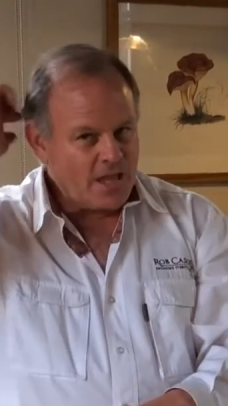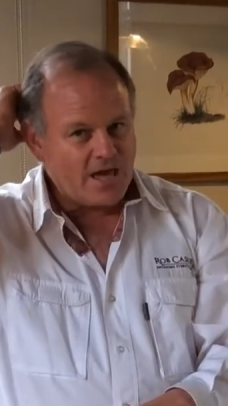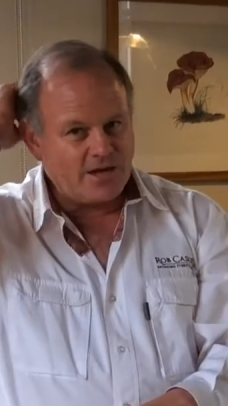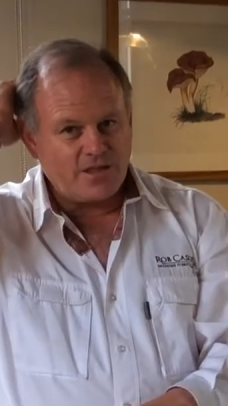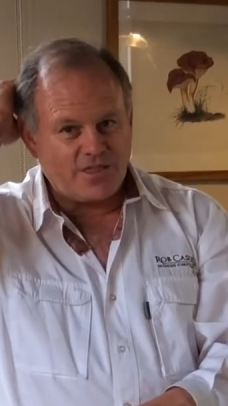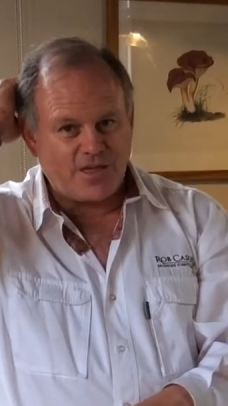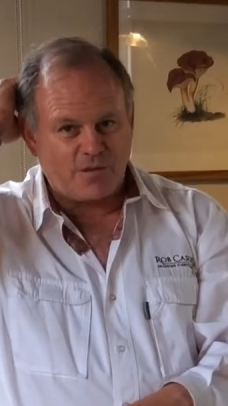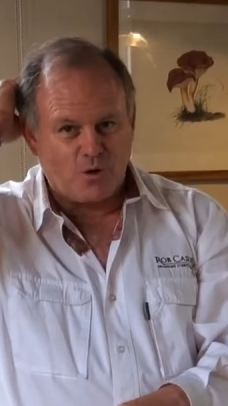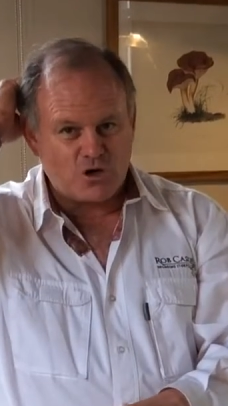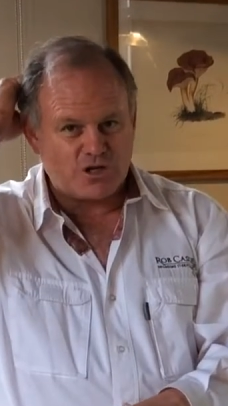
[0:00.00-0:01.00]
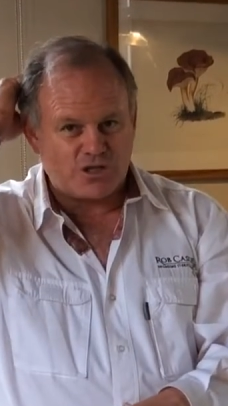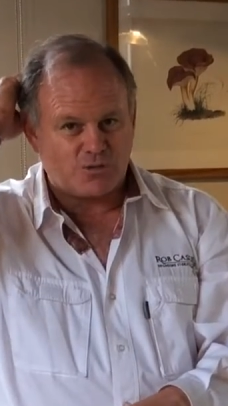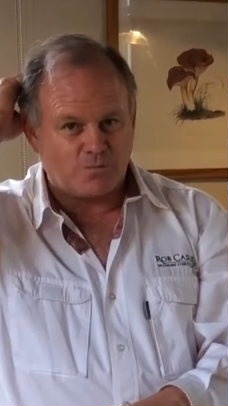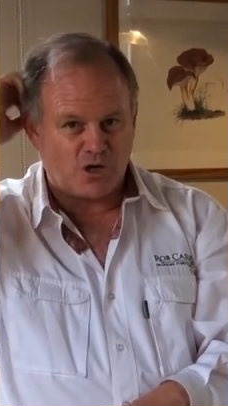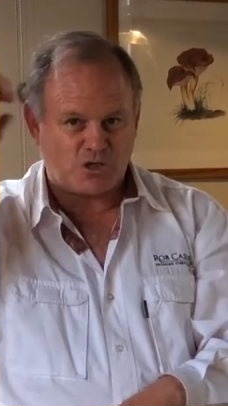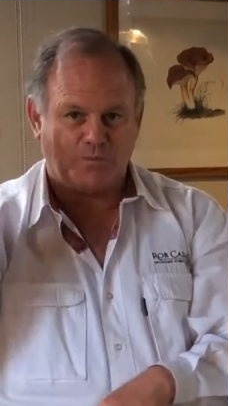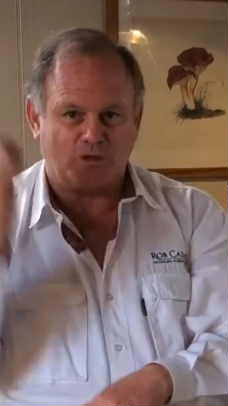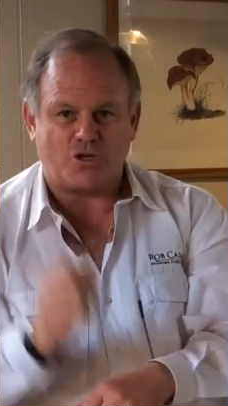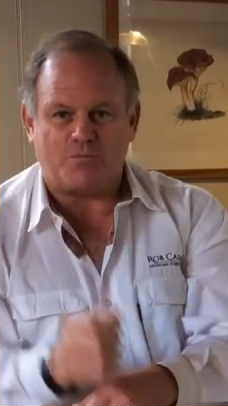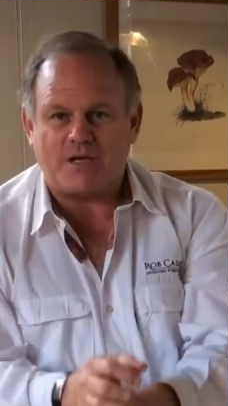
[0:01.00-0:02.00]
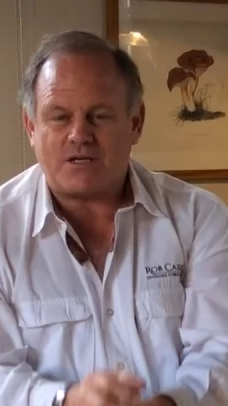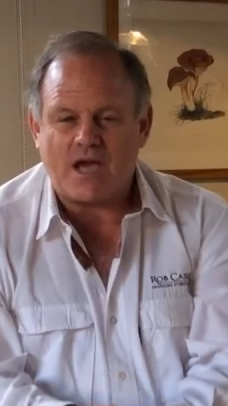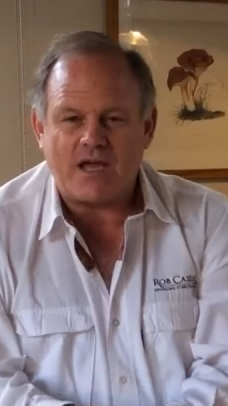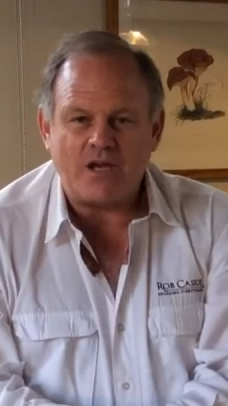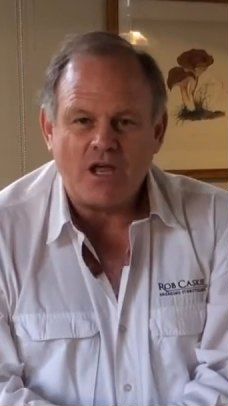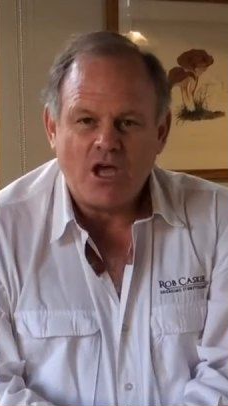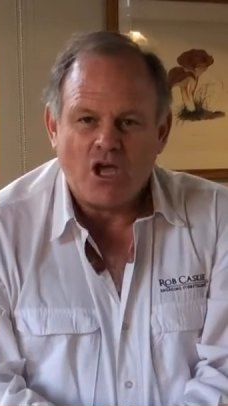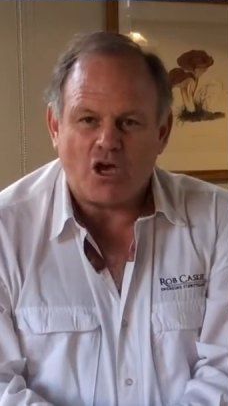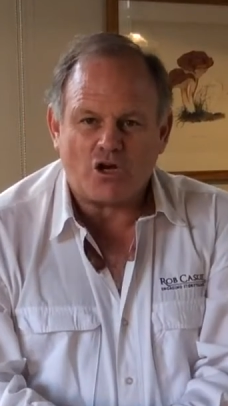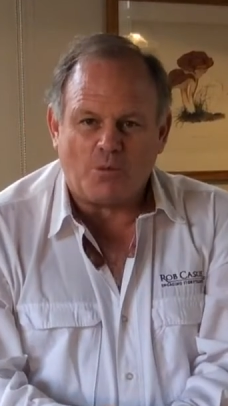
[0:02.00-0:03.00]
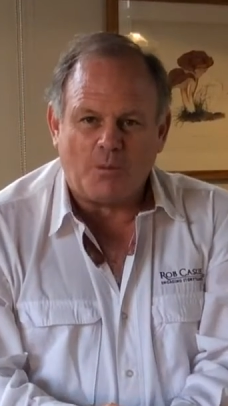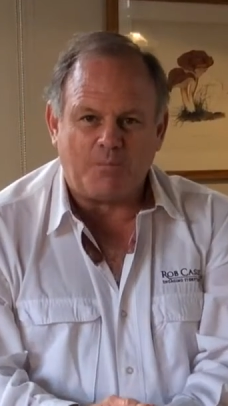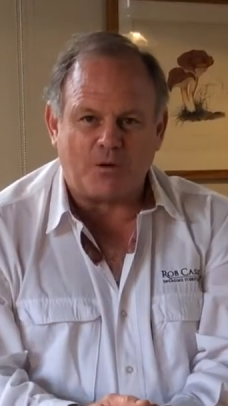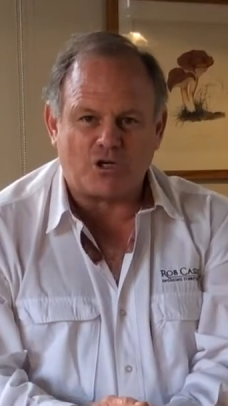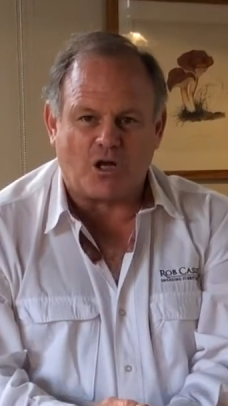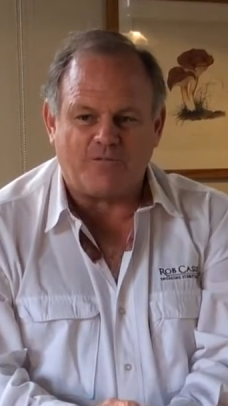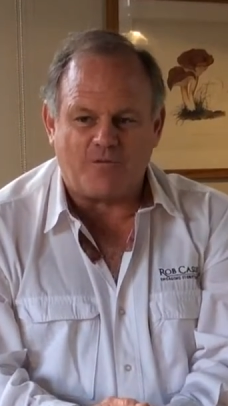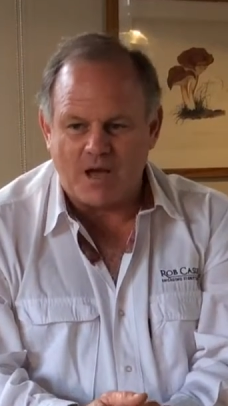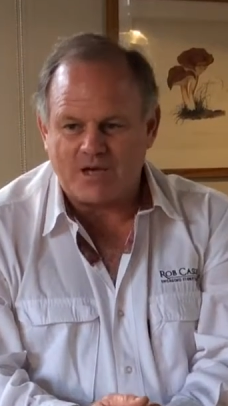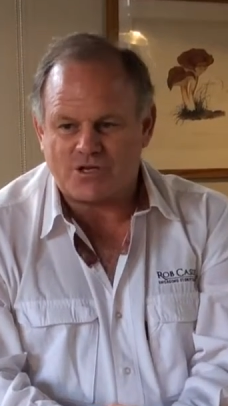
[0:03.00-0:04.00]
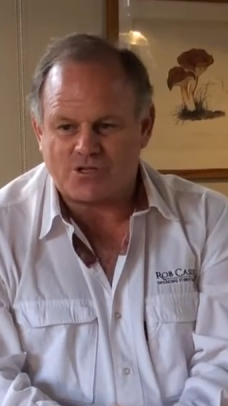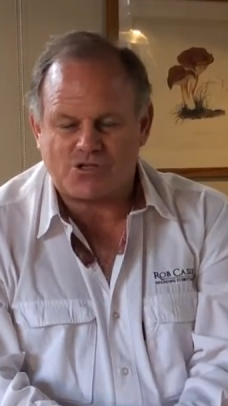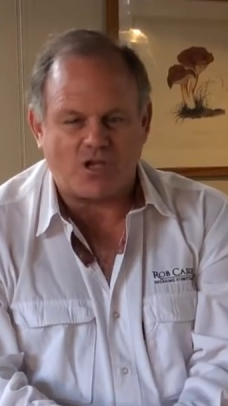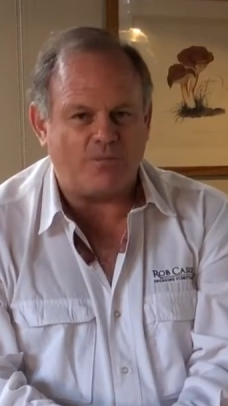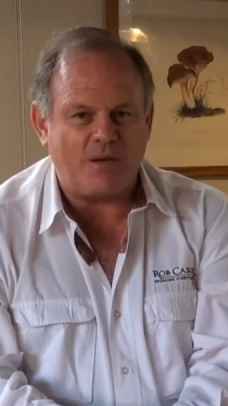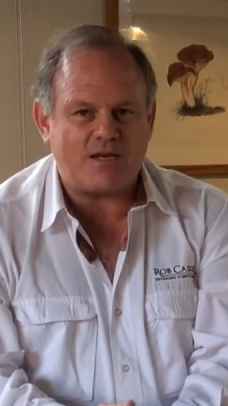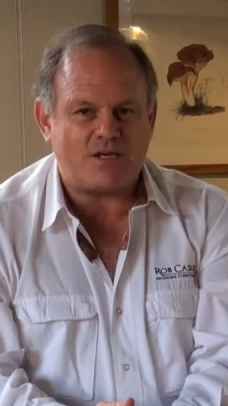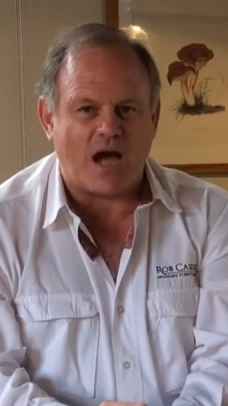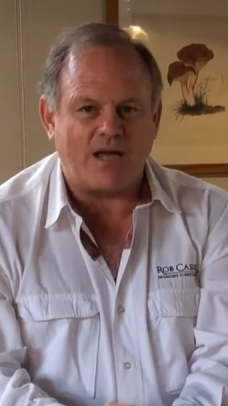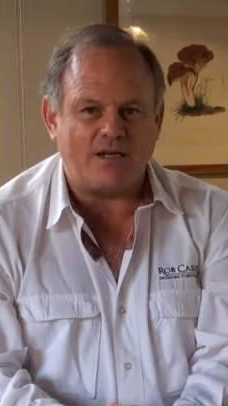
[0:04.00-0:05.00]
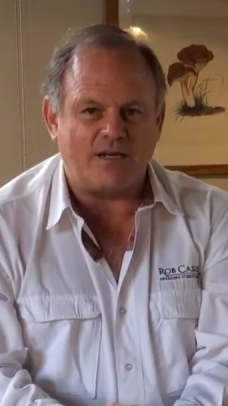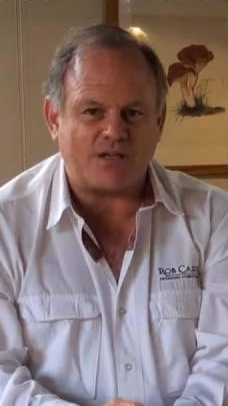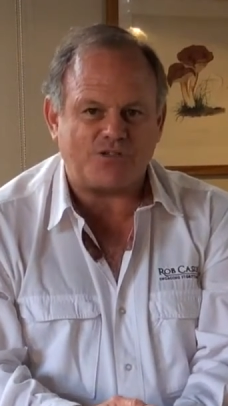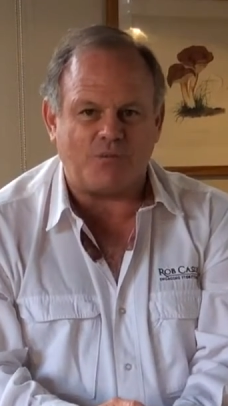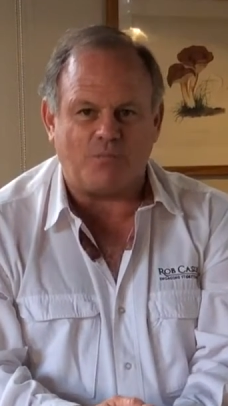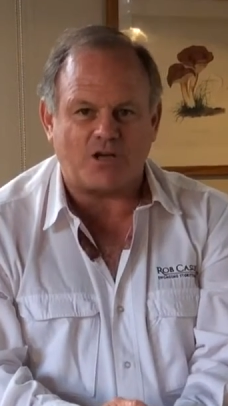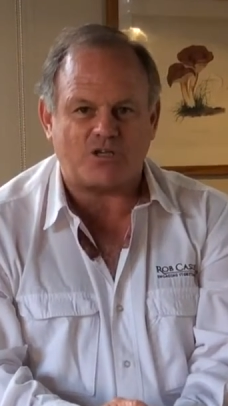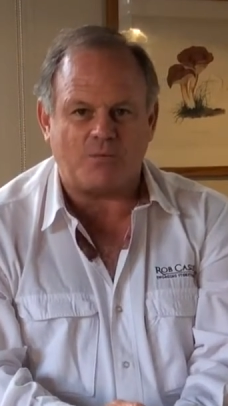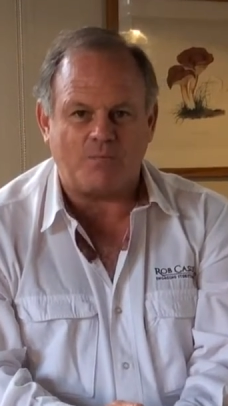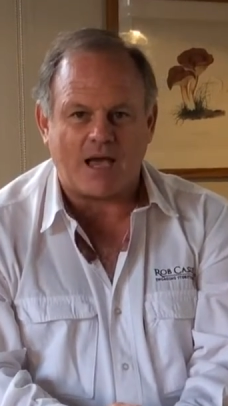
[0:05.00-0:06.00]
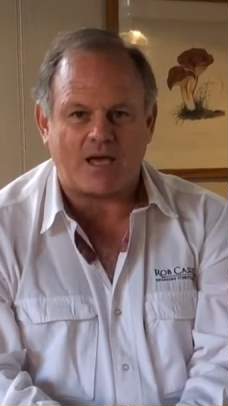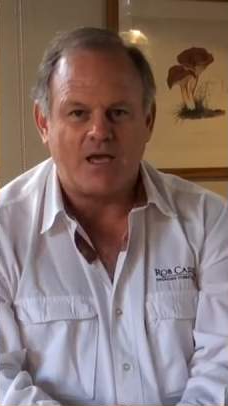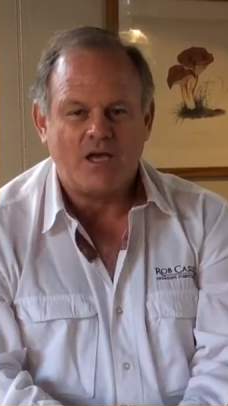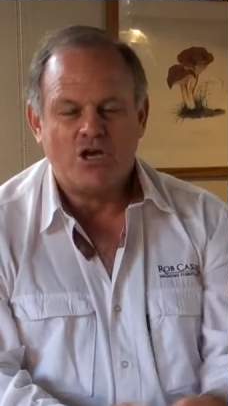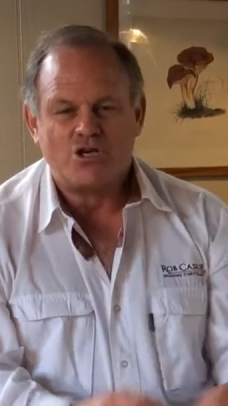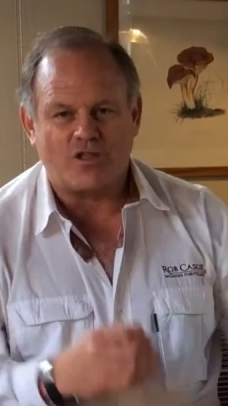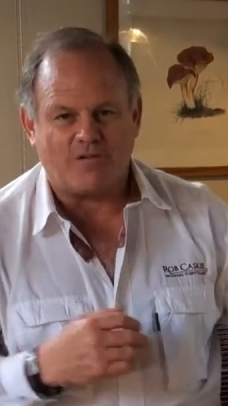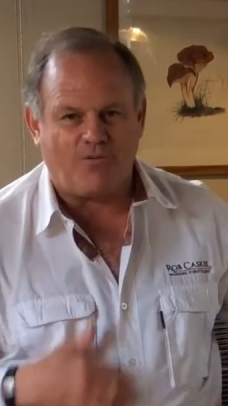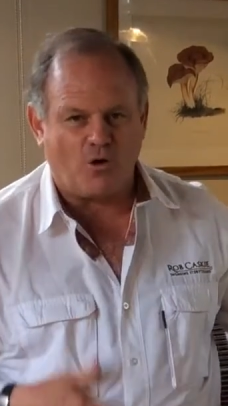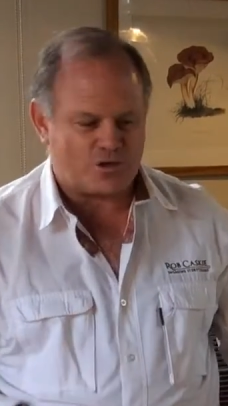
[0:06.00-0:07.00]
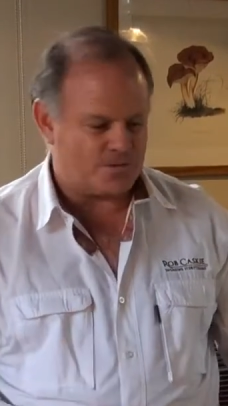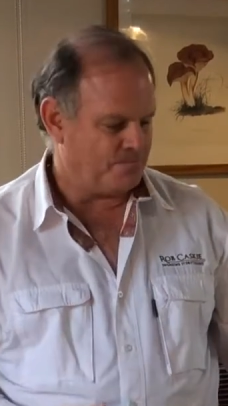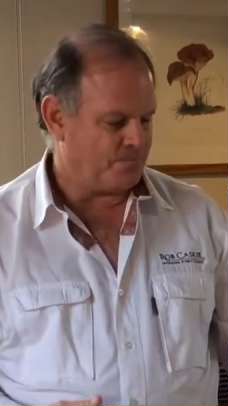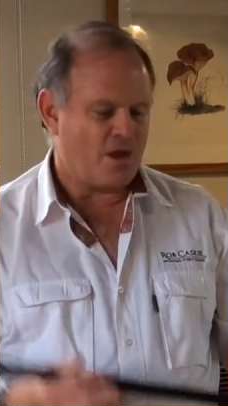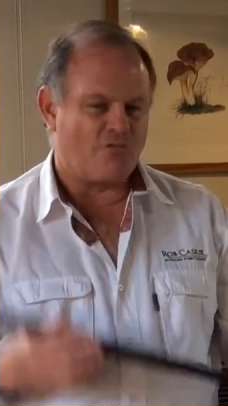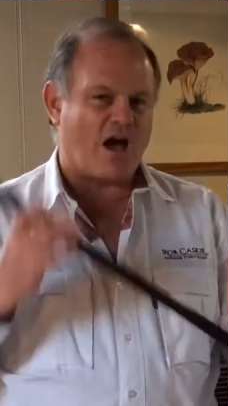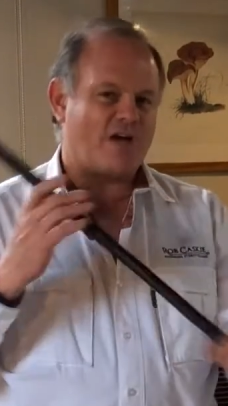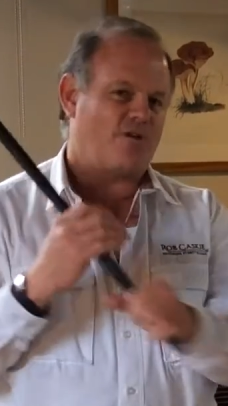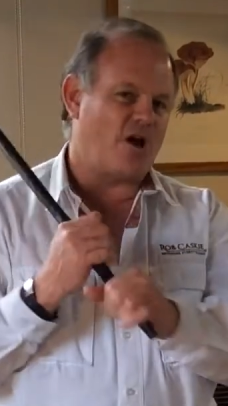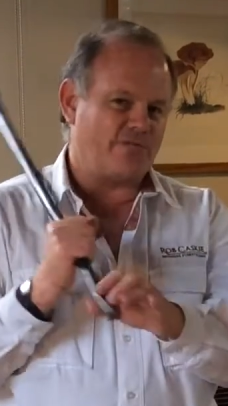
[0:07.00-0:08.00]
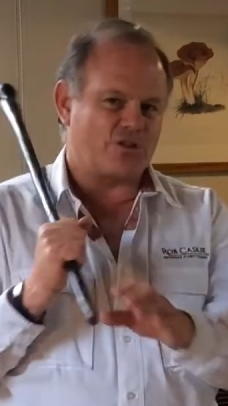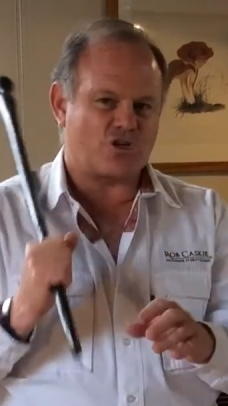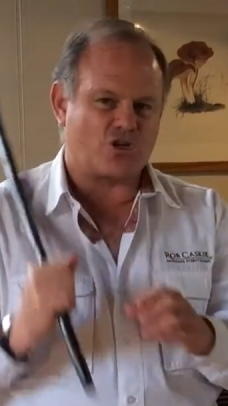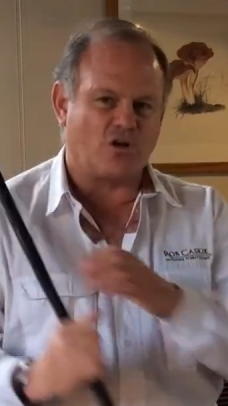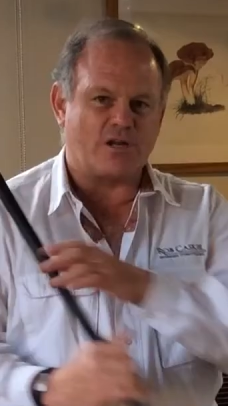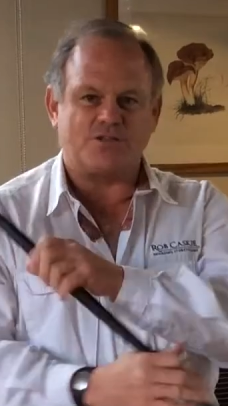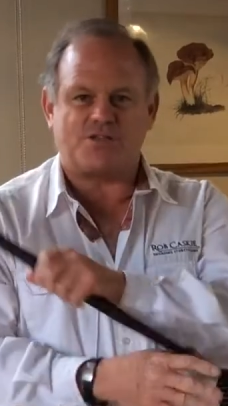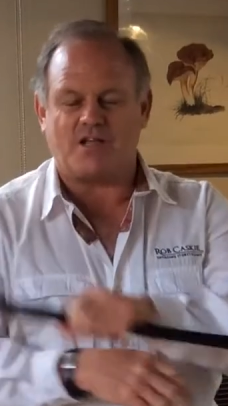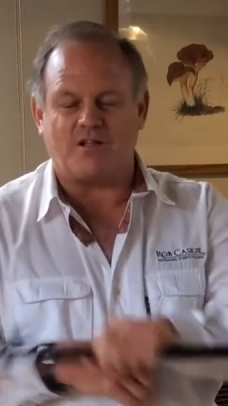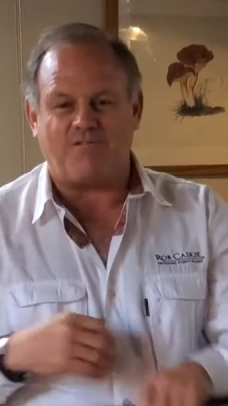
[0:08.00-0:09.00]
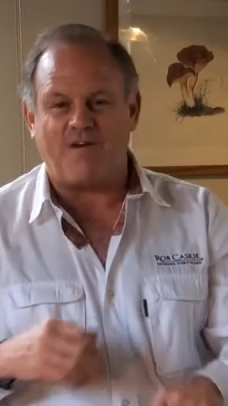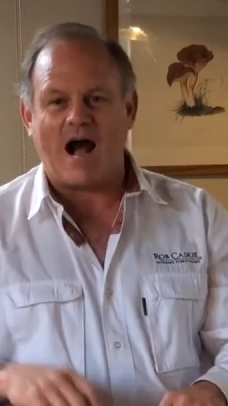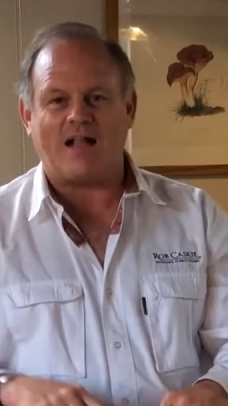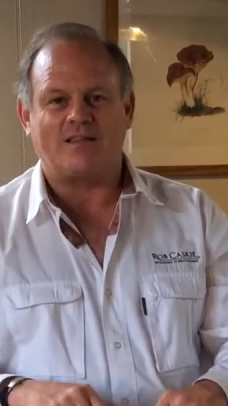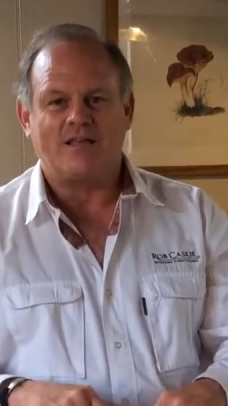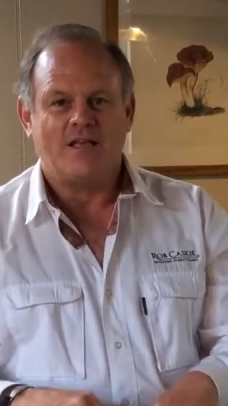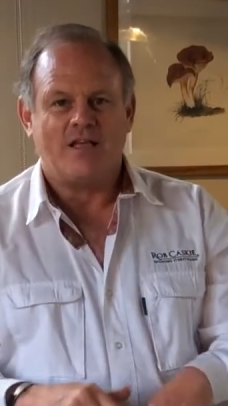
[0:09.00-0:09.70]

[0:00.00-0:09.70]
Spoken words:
And in the thick bush, it's impossible to maintain a normal patrol formation. So the men, tired and dusty, marching back to the fort, rifle over the shoulder in single file.